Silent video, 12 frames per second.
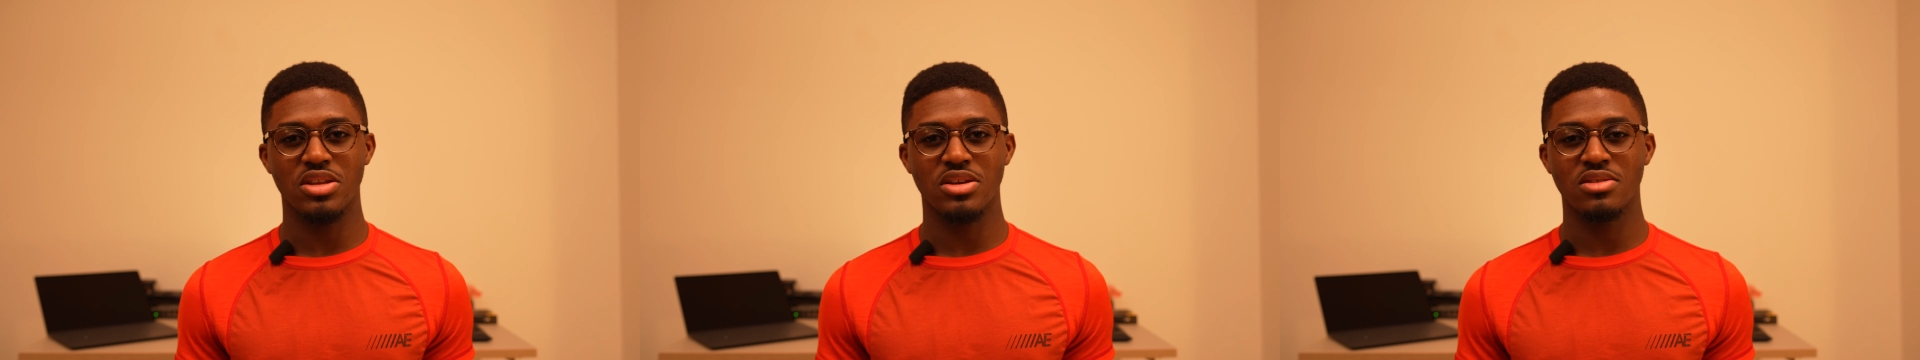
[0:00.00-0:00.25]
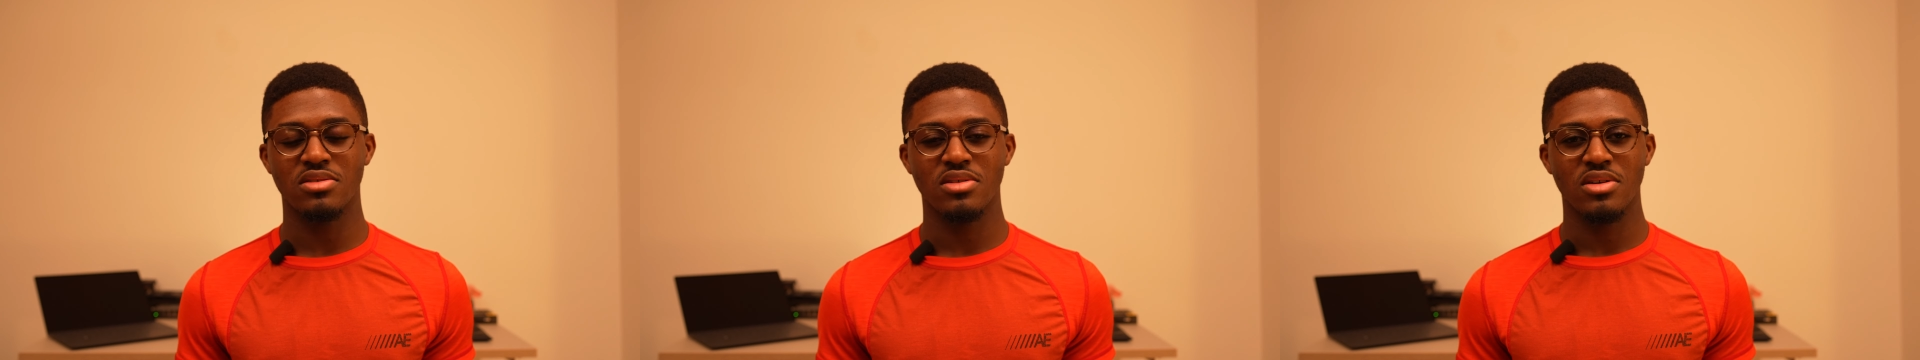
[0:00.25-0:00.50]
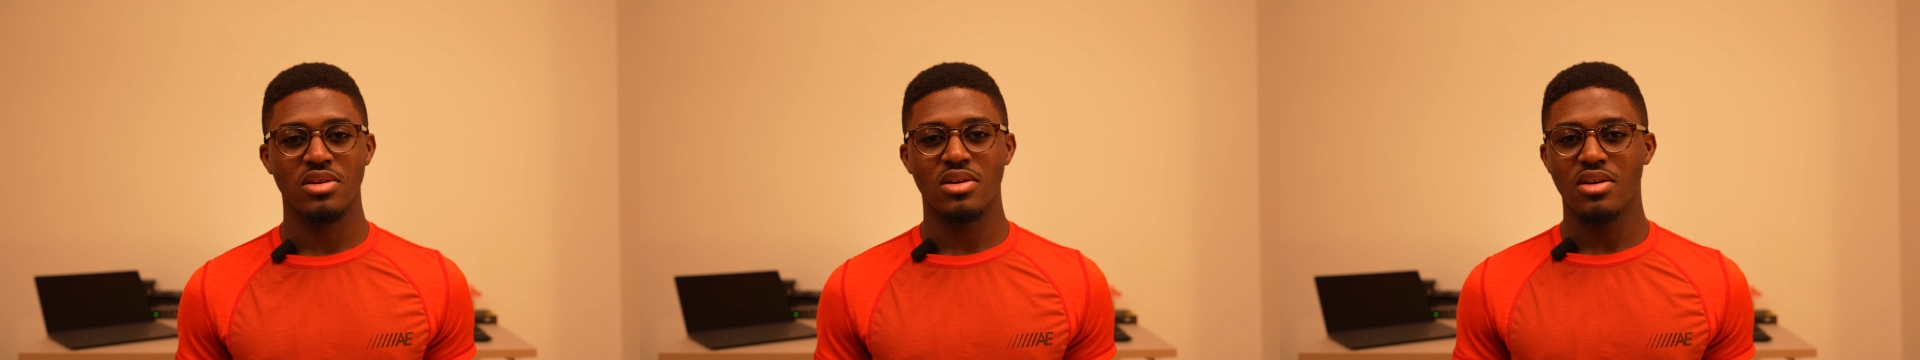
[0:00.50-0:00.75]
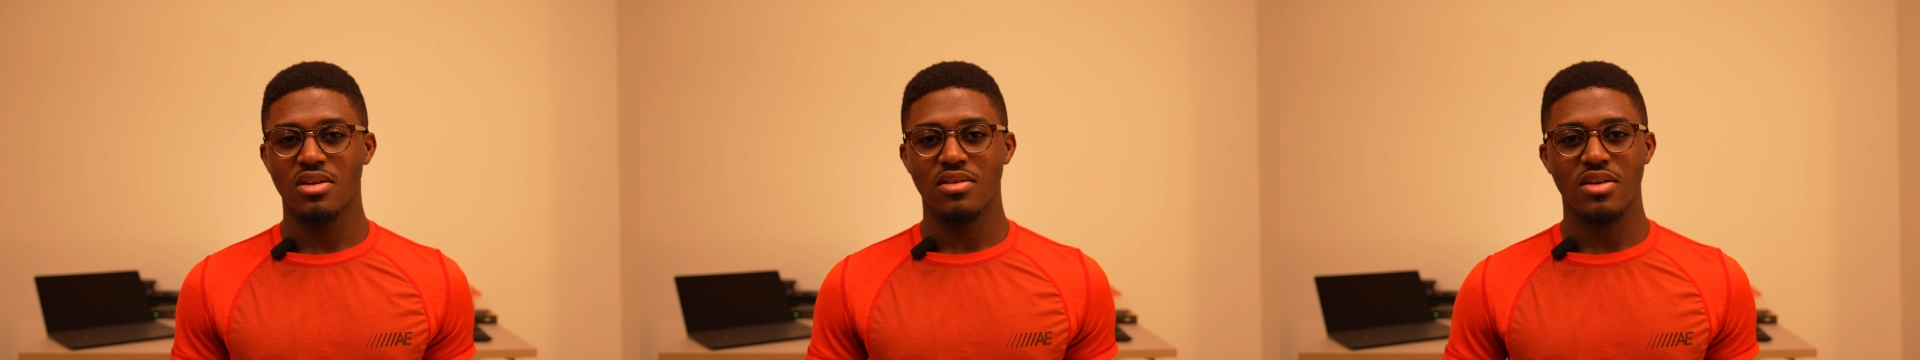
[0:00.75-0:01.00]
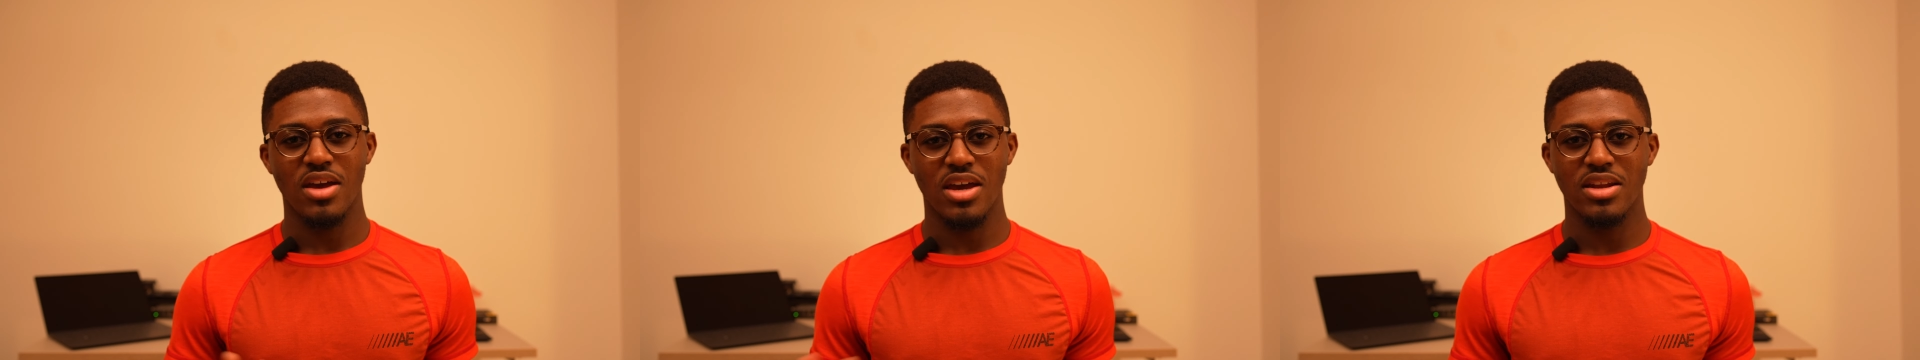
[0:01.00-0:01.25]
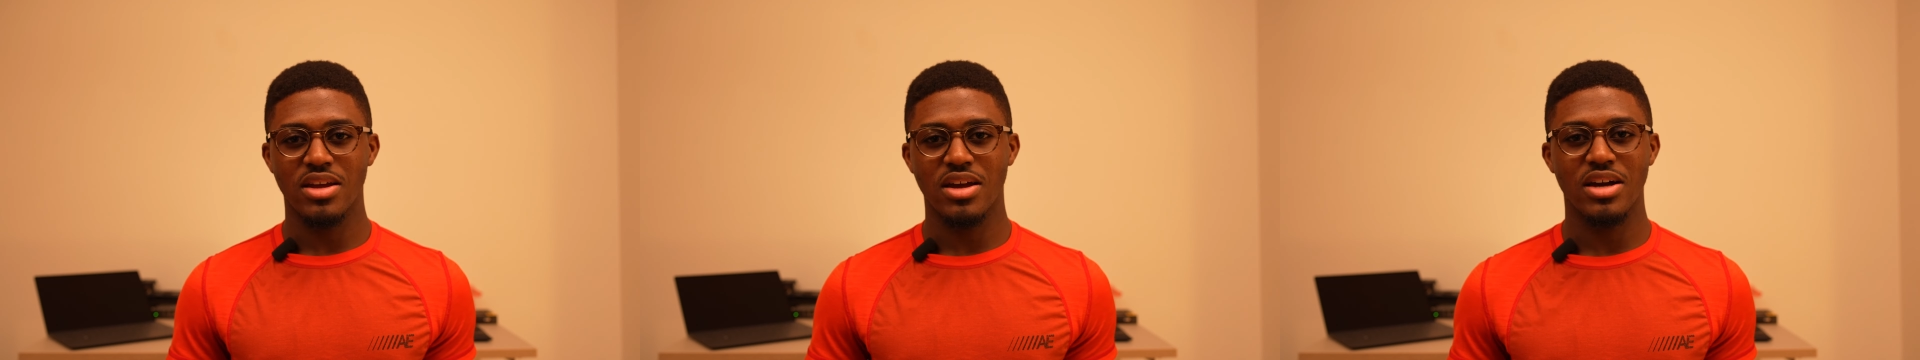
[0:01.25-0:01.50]
in
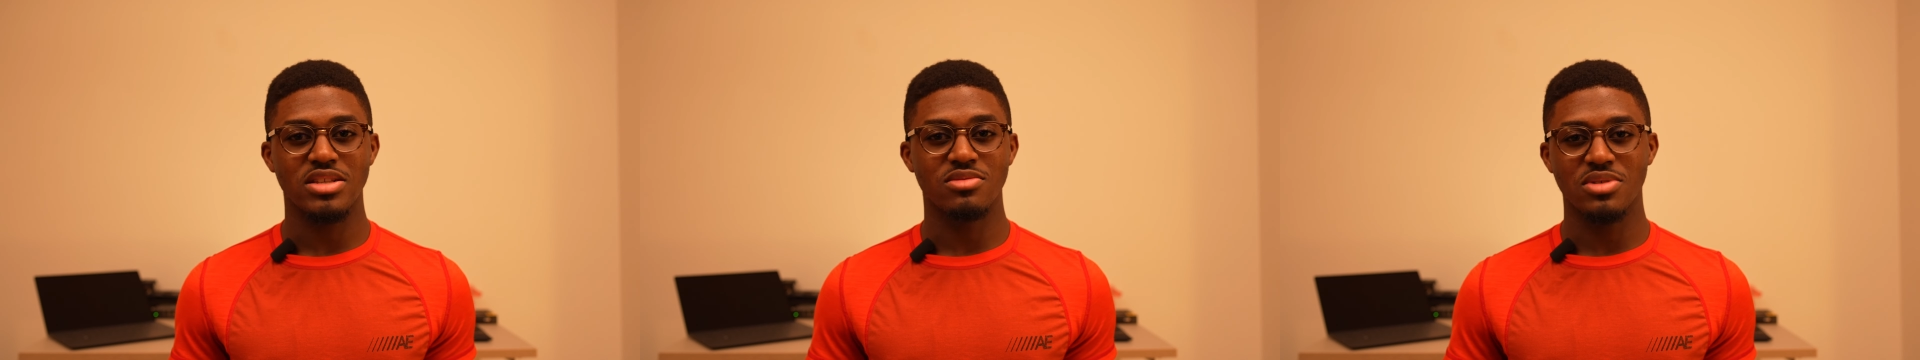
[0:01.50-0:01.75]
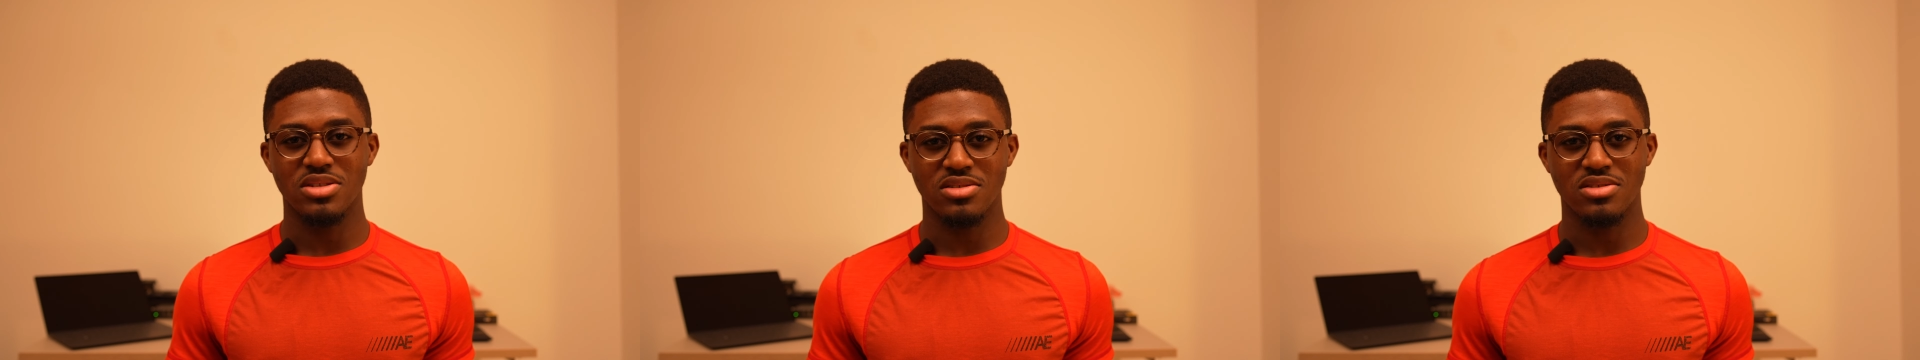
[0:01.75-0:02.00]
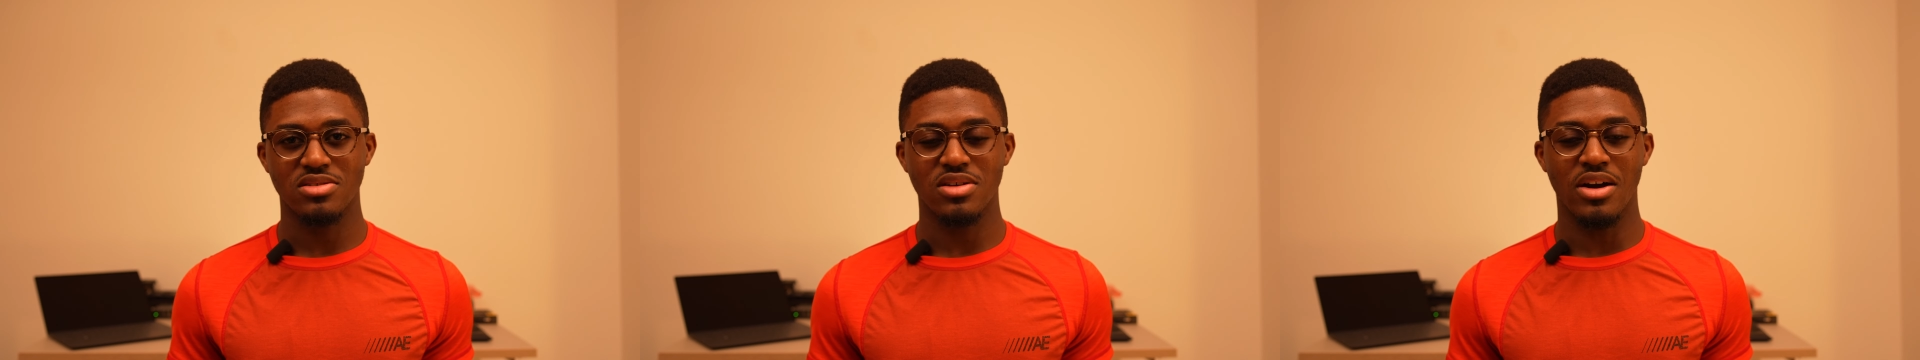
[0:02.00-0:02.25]
and I got to business.